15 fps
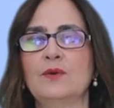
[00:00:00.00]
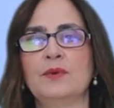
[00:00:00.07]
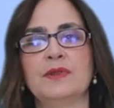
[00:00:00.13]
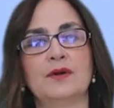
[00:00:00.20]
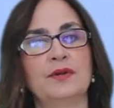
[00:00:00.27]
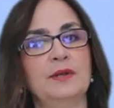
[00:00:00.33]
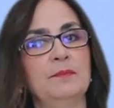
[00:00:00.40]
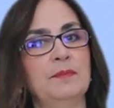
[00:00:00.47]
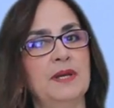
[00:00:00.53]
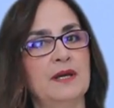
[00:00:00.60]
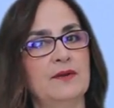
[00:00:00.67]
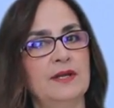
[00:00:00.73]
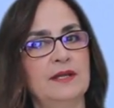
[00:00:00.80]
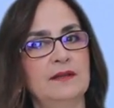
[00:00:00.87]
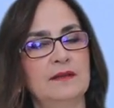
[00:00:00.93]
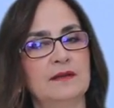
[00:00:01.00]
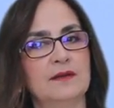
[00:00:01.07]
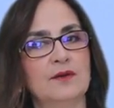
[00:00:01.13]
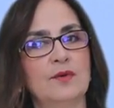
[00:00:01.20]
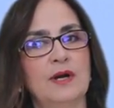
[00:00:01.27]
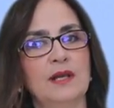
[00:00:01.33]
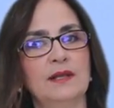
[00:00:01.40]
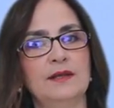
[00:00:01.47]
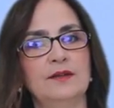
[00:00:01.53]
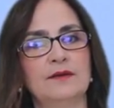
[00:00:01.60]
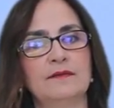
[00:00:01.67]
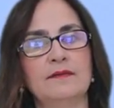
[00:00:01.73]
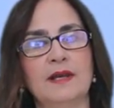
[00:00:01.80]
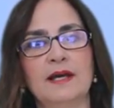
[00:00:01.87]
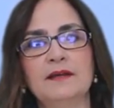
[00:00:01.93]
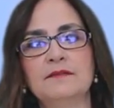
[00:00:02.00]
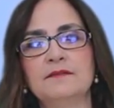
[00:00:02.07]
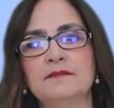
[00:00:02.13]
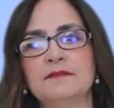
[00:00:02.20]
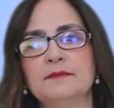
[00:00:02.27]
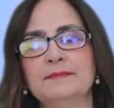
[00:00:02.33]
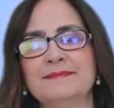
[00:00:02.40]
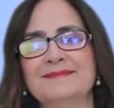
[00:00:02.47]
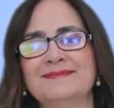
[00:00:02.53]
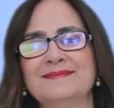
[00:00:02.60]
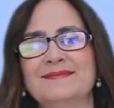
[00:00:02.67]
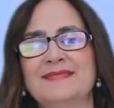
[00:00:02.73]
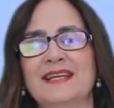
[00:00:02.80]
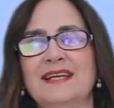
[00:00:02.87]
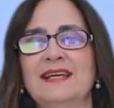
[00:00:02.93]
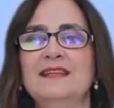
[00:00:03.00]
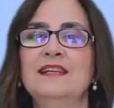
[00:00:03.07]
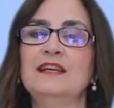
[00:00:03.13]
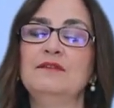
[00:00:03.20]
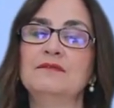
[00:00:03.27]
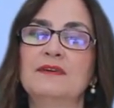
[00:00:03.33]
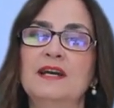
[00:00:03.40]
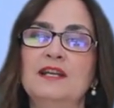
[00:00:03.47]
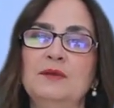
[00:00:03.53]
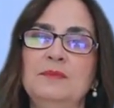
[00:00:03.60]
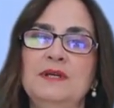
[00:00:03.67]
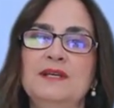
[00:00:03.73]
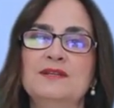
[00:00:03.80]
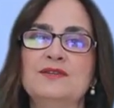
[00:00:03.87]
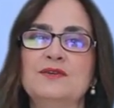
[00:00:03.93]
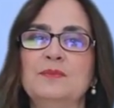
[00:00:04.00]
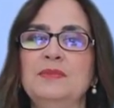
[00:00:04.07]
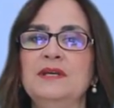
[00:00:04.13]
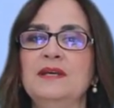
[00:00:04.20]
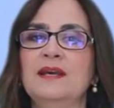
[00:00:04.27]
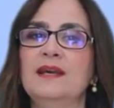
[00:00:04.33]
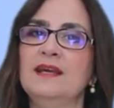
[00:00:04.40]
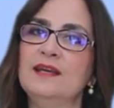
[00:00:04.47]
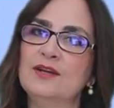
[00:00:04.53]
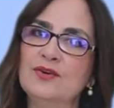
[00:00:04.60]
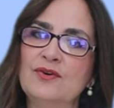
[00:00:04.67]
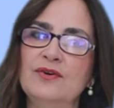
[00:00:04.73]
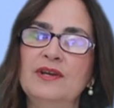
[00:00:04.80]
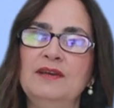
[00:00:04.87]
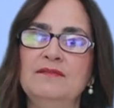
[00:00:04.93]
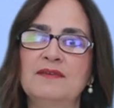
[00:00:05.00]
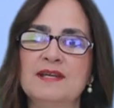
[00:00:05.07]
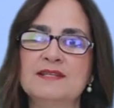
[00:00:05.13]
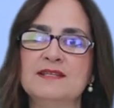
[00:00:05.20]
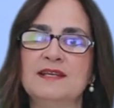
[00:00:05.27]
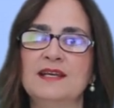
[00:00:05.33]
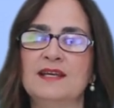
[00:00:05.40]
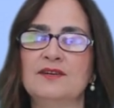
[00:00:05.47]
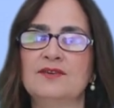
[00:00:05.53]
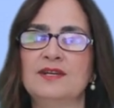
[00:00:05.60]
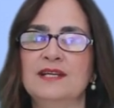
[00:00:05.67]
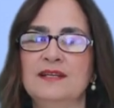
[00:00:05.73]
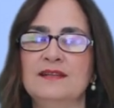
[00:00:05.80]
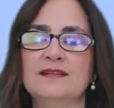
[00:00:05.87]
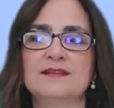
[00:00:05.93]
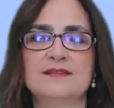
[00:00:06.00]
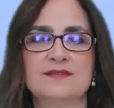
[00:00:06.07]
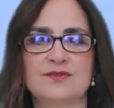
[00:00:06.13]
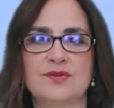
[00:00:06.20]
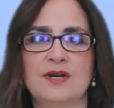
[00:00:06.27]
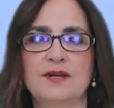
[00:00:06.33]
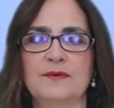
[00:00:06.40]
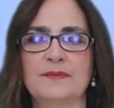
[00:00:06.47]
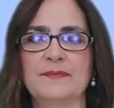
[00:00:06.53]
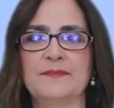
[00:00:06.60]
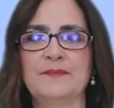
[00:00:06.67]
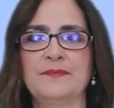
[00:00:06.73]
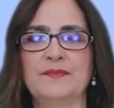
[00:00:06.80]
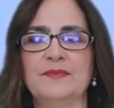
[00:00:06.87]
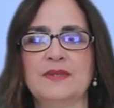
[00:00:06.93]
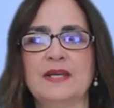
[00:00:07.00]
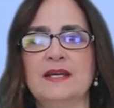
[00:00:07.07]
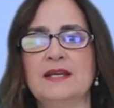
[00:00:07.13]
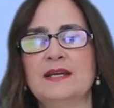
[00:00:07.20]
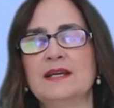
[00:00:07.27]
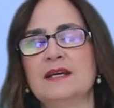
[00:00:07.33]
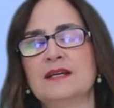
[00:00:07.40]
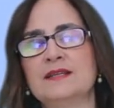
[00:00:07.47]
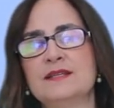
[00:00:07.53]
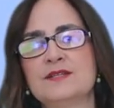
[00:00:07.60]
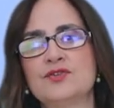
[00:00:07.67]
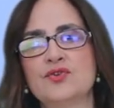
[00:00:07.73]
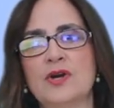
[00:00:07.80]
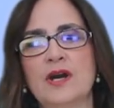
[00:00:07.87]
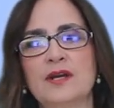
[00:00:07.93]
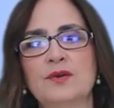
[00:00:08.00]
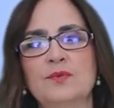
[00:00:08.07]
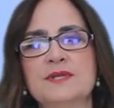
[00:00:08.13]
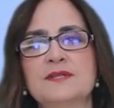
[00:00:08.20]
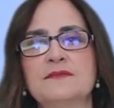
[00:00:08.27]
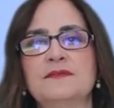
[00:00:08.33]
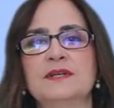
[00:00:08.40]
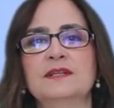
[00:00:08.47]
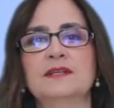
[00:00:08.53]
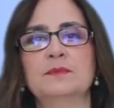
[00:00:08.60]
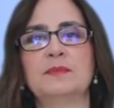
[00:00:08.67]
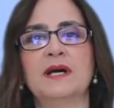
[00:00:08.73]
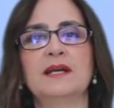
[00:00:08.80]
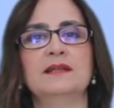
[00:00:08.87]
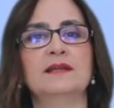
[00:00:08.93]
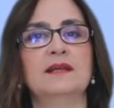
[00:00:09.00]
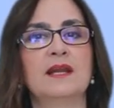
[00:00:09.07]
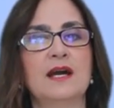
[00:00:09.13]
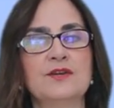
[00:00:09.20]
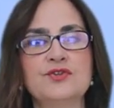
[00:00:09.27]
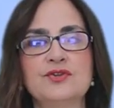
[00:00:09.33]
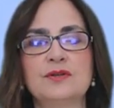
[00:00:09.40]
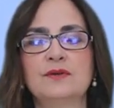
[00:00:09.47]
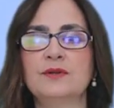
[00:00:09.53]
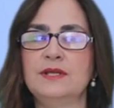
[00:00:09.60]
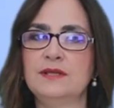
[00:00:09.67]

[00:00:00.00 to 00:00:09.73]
without impairing their quality of life, and they invited me to be a co-investigator in this trial. This trial was funded by the National